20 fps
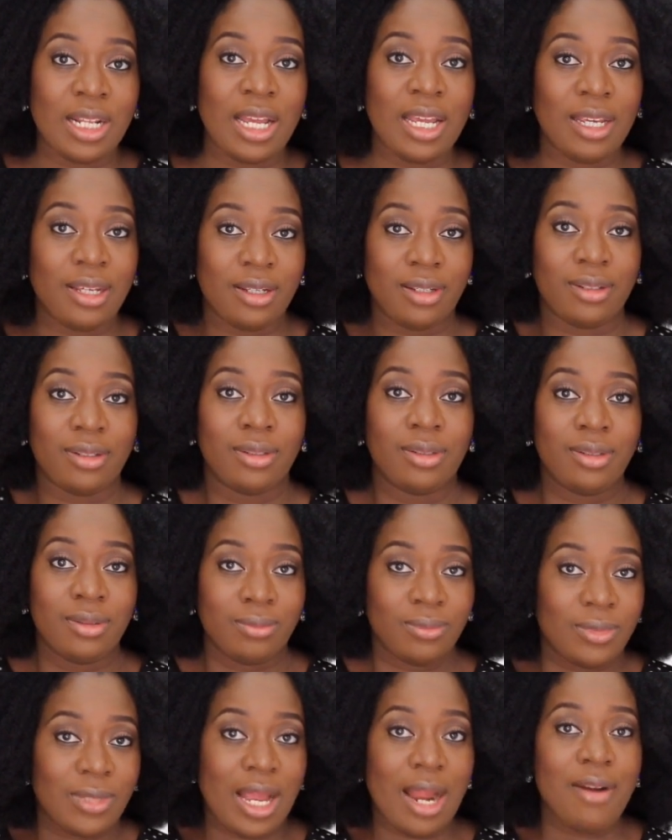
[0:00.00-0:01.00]
Like,
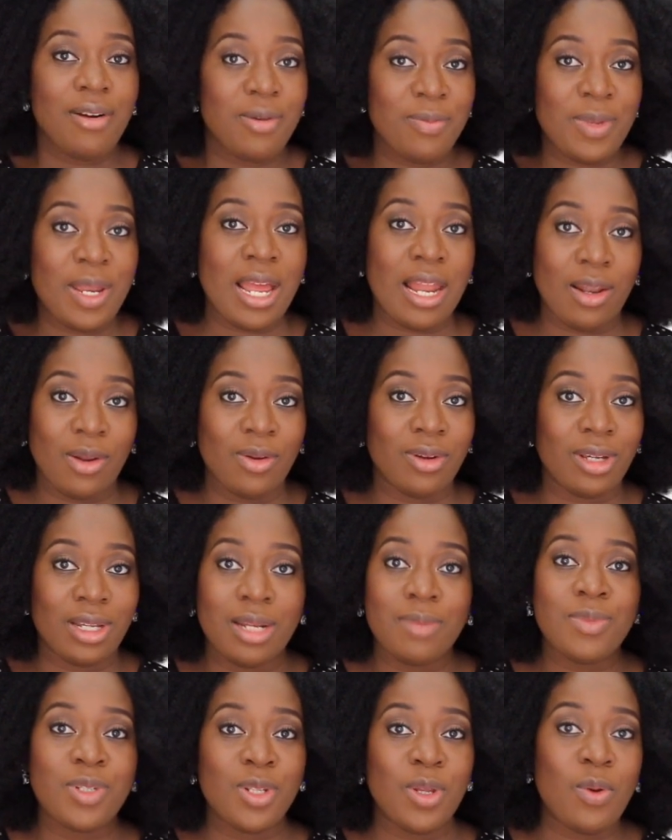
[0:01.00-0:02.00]
carry me along,
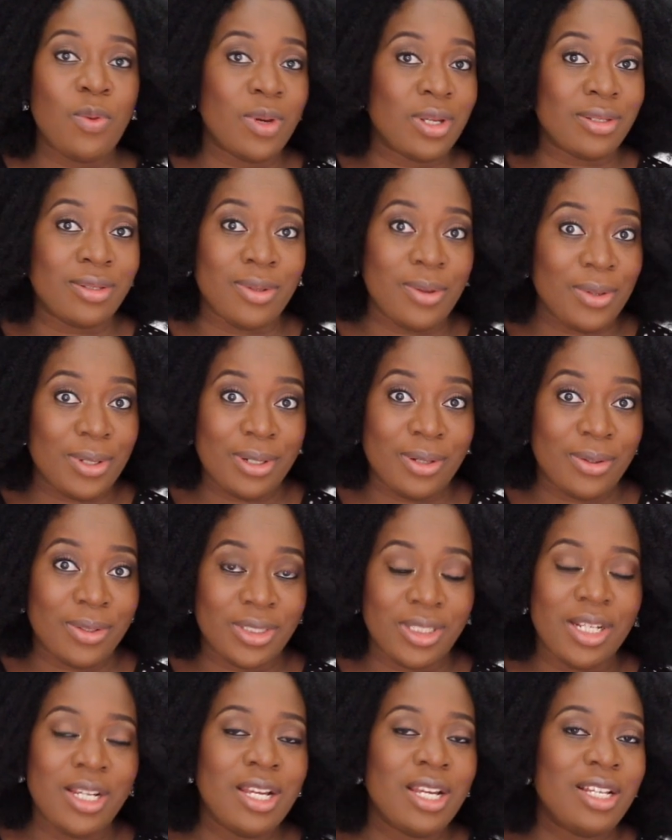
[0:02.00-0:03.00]
let me know what's going
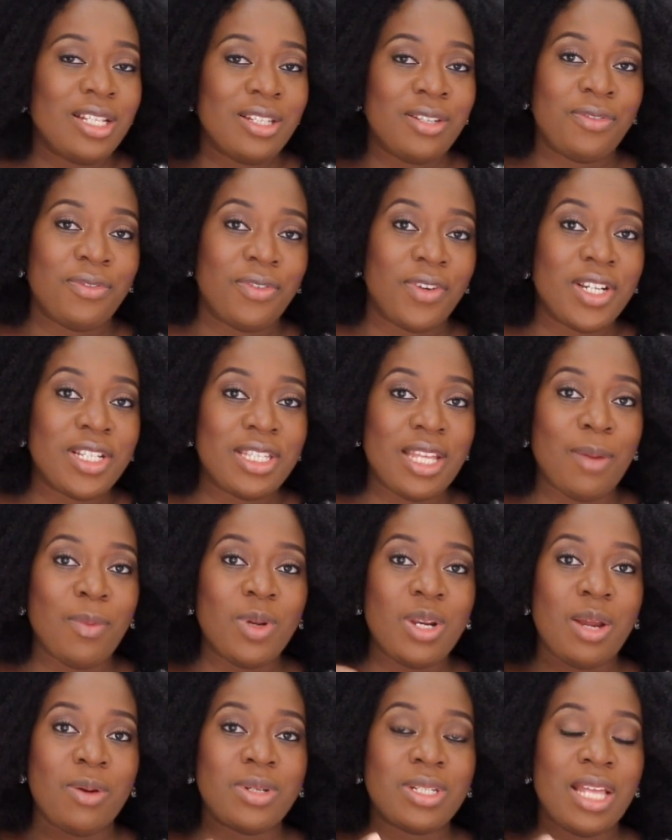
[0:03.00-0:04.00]
on. The first time
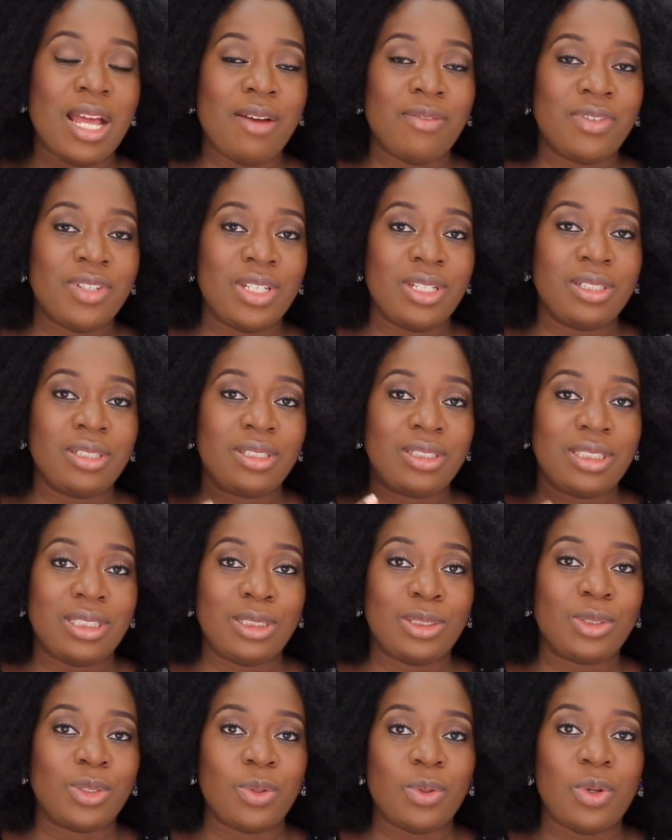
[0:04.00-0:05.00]
when I was having
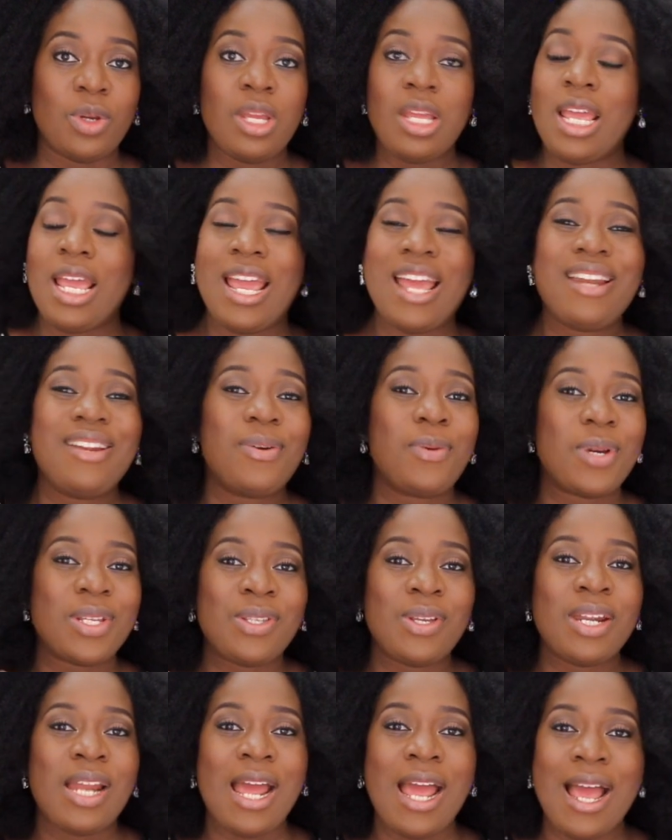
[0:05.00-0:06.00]
Tito, any
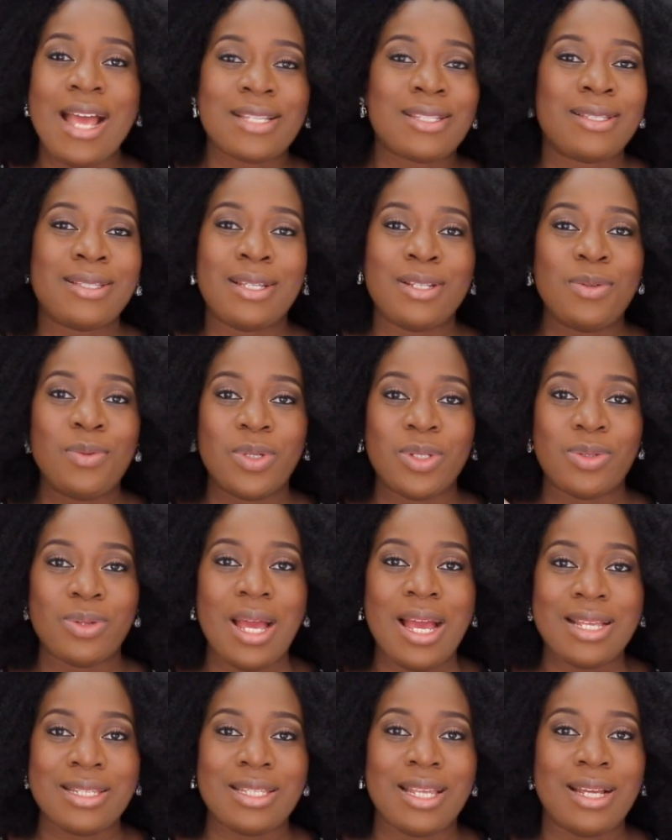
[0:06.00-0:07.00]
question I asked, they didn't want
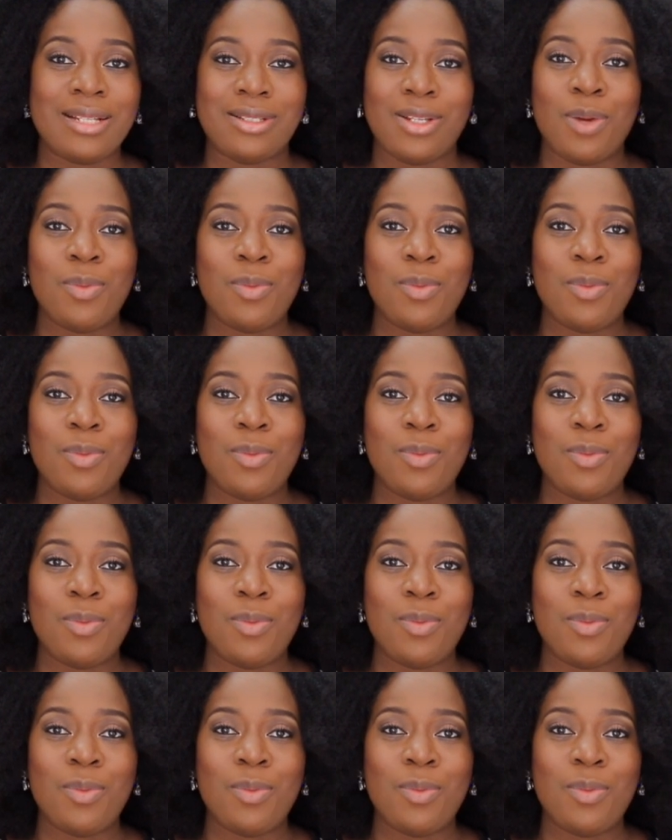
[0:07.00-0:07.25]
to answer.